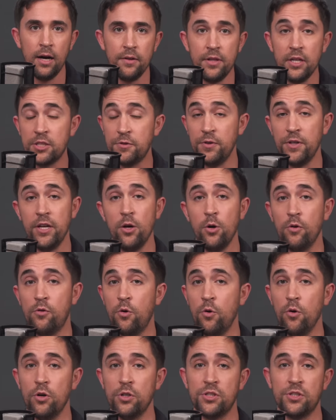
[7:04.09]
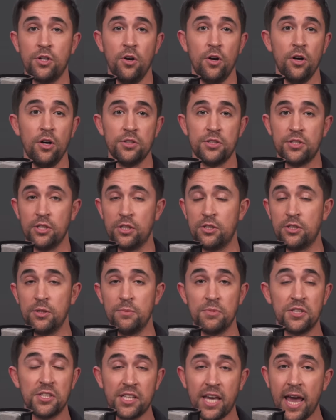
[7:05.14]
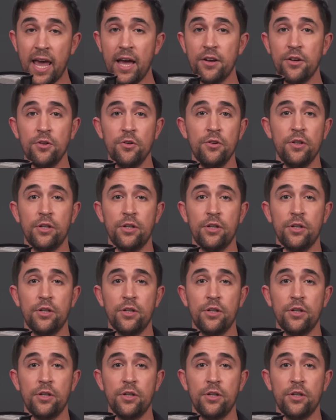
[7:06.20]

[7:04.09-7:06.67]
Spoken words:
This video, of course, caused some scandal.